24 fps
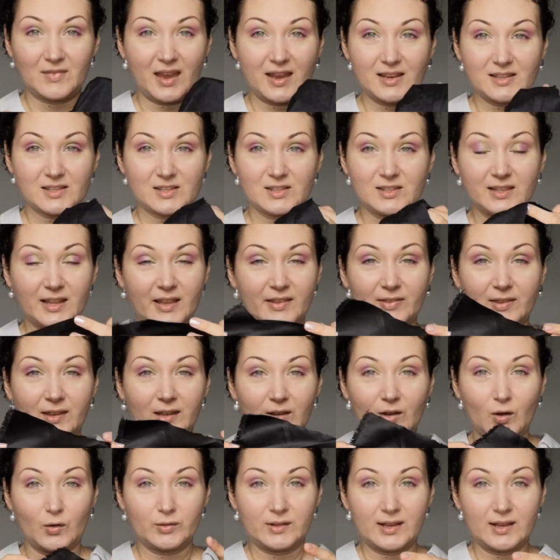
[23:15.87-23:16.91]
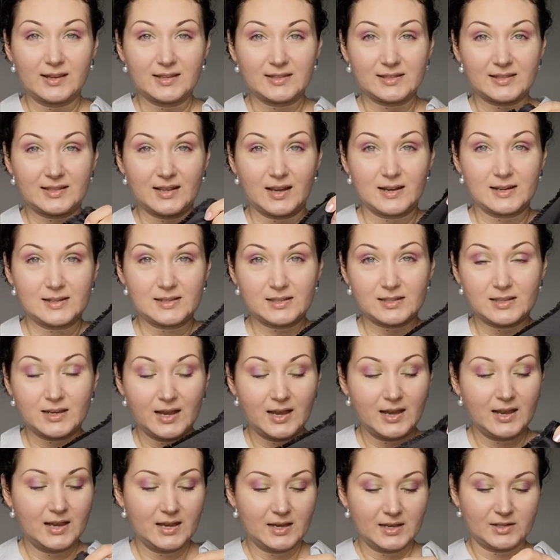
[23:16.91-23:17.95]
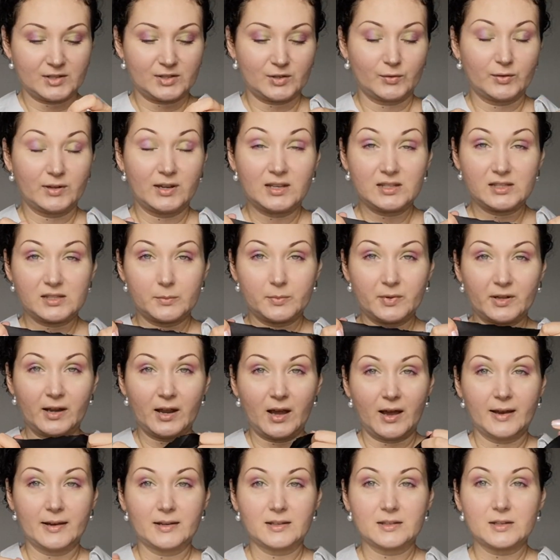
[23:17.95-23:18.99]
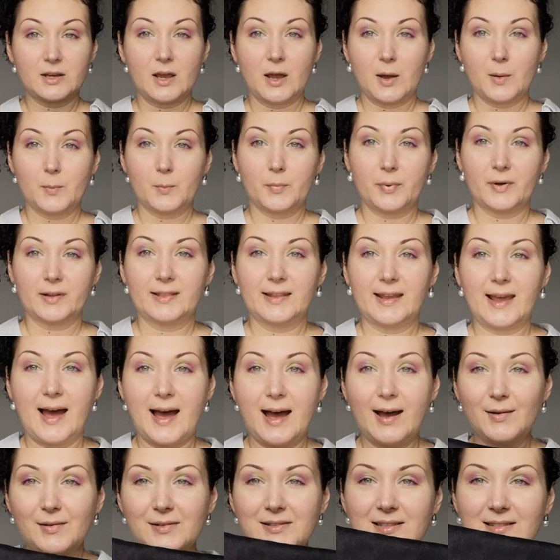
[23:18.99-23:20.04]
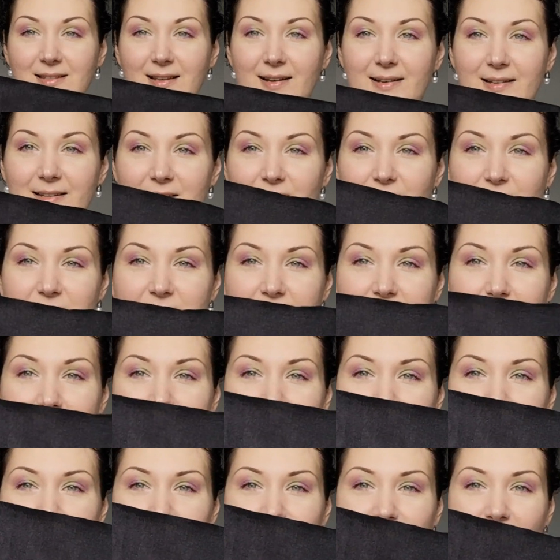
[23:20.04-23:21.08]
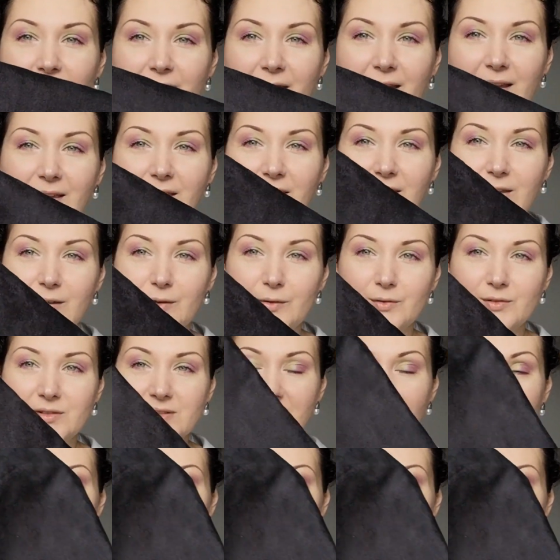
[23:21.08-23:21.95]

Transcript: It's nothing on the inside, so it needs to be lined, but the outside is just looking very cute.